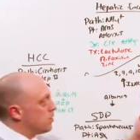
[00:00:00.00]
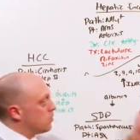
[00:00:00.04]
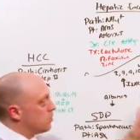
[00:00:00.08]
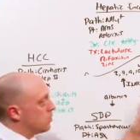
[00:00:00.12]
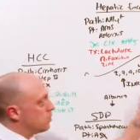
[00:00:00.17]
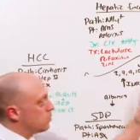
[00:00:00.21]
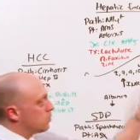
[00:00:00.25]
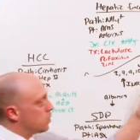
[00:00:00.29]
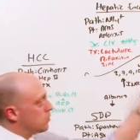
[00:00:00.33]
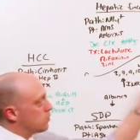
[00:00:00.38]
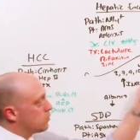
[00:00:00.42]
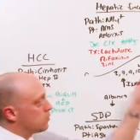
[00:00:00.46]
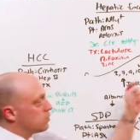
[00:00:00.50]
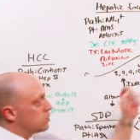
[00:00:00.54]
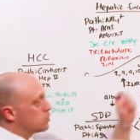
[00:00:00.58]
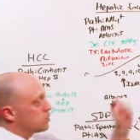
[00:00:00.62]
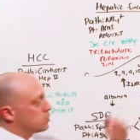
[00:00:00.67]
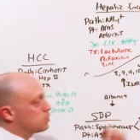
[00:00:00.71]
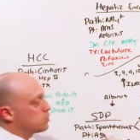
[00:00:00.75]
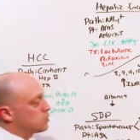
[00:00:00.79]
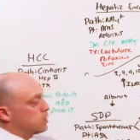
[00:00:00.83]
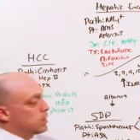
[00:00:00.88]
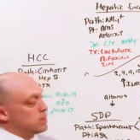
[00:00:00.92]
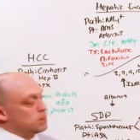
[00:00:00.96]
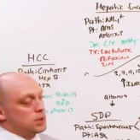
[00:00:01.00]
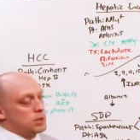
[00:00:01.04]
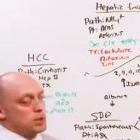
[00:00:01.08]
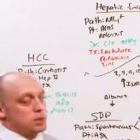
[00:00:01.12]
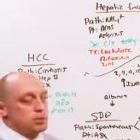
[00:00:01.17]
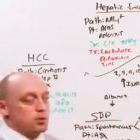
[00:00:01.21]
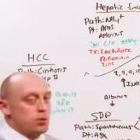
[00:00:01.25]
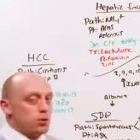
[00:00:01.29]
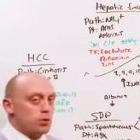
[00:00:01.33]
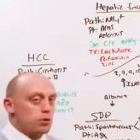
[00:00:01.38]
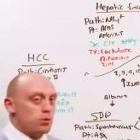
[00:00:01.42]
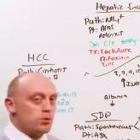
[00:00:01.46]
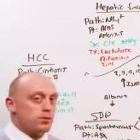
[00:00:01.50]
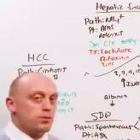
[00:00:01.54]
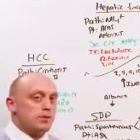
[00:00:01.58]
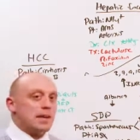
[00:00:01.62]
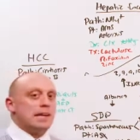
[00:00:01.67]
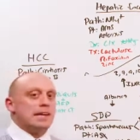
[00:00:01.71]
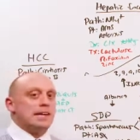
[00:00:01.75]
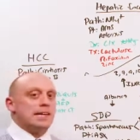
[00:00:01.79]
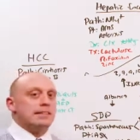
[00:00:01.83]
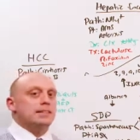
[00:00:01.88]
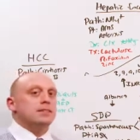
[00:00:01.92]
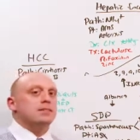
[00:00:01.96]
The liver is supplied by the portal
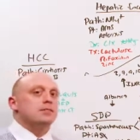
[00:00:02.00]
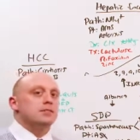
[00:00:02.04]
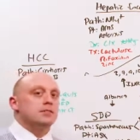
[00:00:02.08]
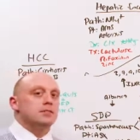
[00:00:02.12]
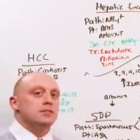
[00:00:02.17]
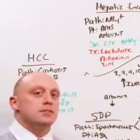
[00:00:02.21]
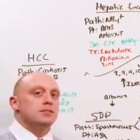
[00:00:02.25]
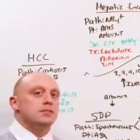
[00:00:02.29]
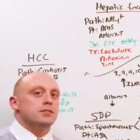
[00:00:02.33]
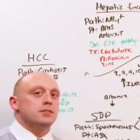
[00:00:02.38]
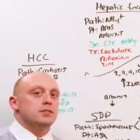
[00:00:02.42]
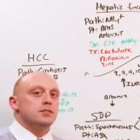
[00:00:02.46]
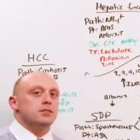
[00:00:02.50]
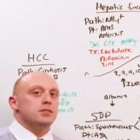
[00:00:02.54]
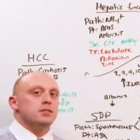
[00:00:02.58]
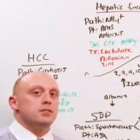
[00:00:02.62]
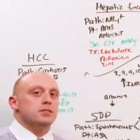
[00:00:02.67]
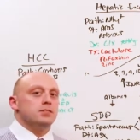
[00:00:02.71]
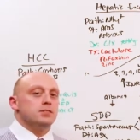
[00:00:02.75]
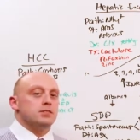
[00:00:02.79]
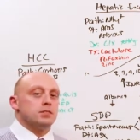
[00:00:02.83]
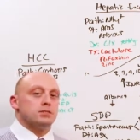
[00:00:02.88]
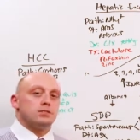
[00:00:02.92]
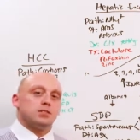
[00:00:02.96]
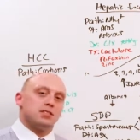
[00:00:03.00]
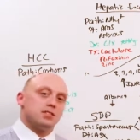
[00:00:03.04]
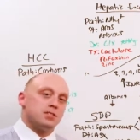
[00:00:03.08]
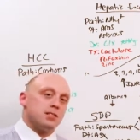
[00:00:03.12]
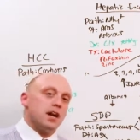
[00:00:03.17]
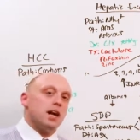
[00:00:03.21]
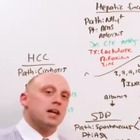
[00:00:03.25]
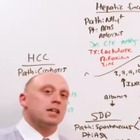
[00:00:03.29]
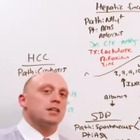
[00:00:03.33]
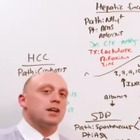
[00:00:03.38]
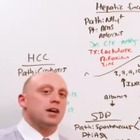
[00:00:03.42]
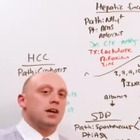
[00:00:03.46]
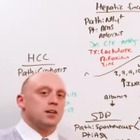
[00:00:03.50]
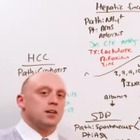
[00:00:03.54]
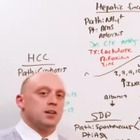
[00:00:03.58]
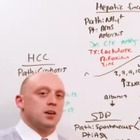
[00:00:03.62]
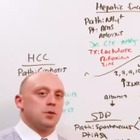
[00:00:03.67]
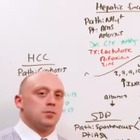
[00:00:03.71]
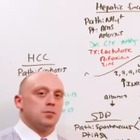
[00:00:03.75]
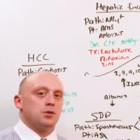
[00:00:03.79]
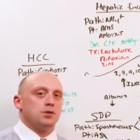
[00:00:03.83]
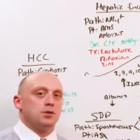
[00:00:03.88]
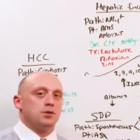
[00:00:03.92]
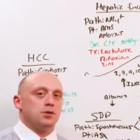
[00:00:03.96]
vein, so it does not light
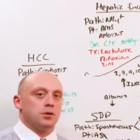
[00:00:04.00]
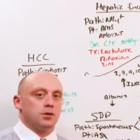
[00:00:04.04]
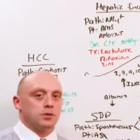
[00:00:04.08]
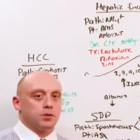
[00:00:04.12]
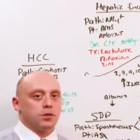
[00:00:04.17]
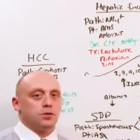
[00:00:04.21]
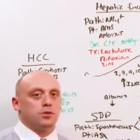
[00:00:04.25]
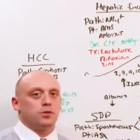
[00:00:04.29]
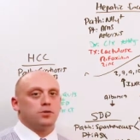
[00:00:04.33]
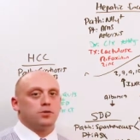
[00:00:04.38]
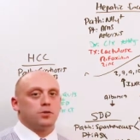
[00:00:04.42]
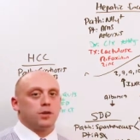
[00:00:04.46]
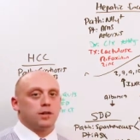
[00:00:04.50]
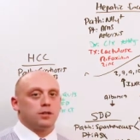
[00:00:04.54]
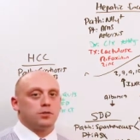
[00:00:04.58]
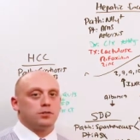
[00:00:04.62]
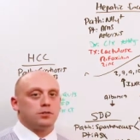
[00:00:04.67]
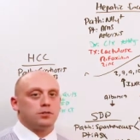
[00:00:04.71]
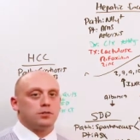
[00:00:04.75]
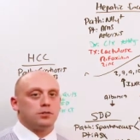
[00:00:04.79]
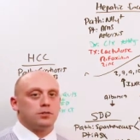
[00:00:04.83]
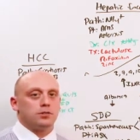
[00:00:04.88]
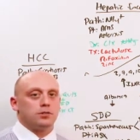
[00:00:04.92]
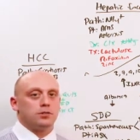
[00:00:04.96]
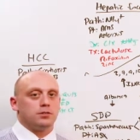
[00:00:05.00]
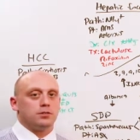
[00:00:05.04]
up in the arterial phase.